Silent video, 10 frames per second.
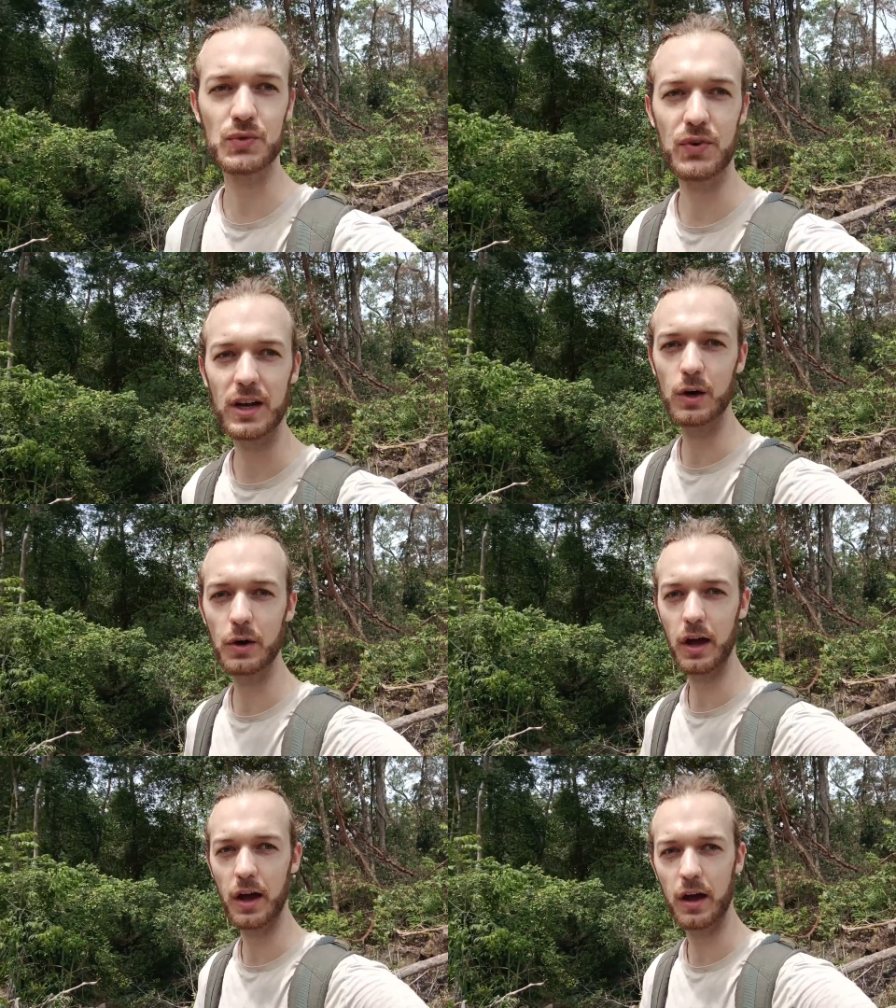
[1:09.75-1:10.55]

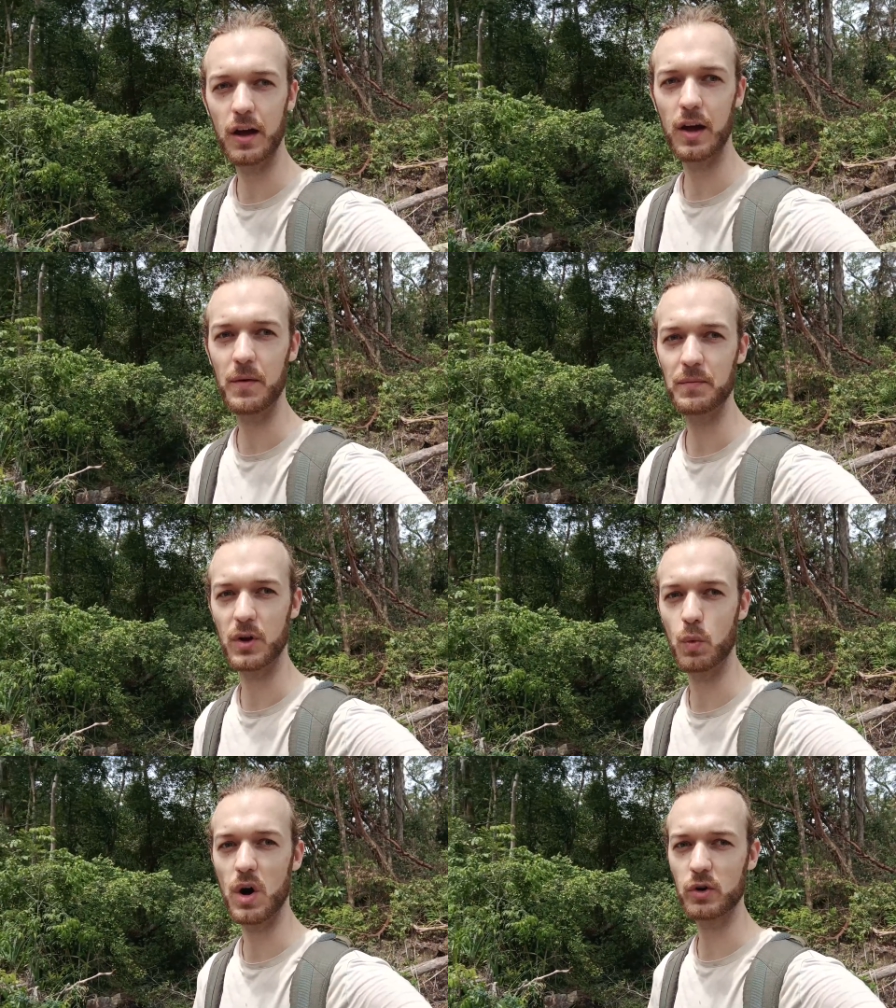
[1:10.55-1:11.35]
followed a
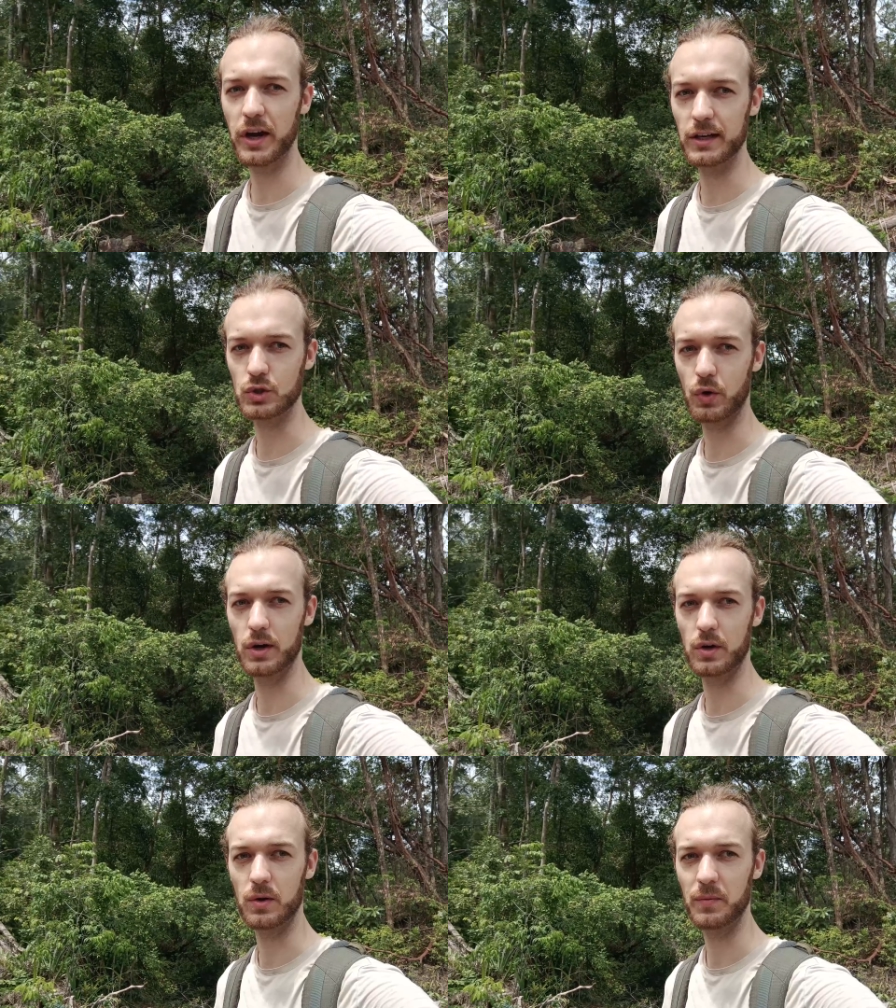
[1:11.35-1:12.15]
walking
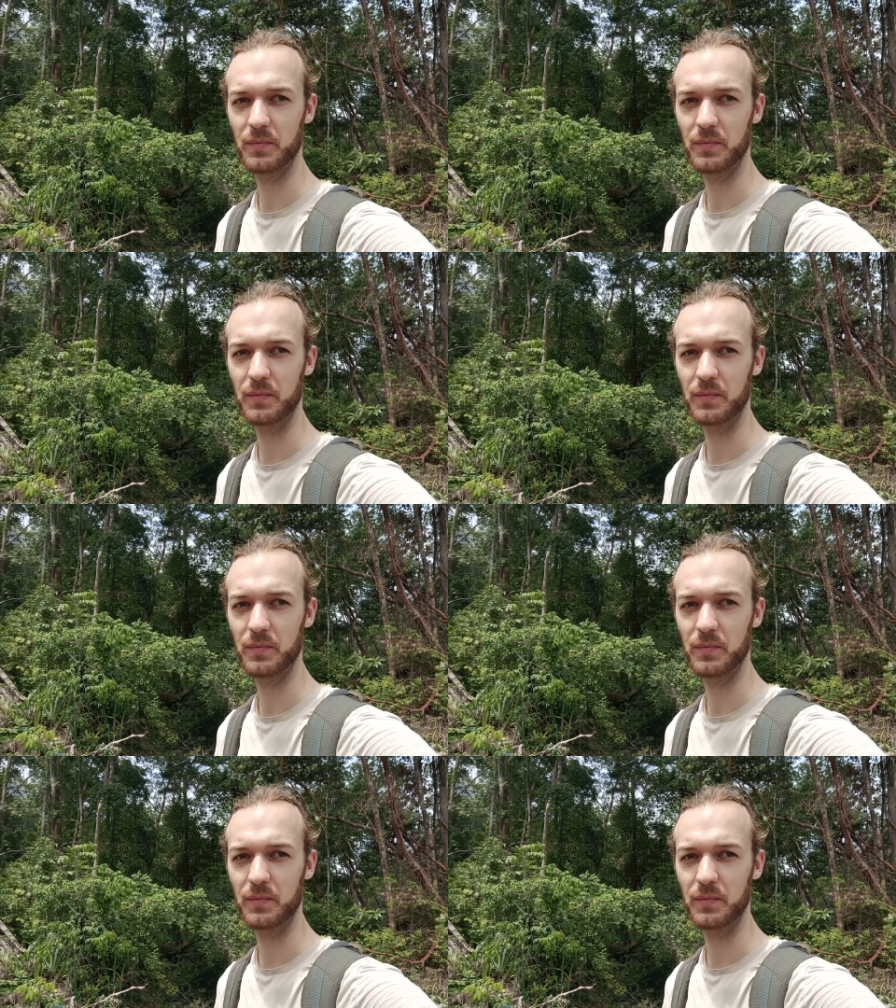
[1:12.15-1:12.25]
trail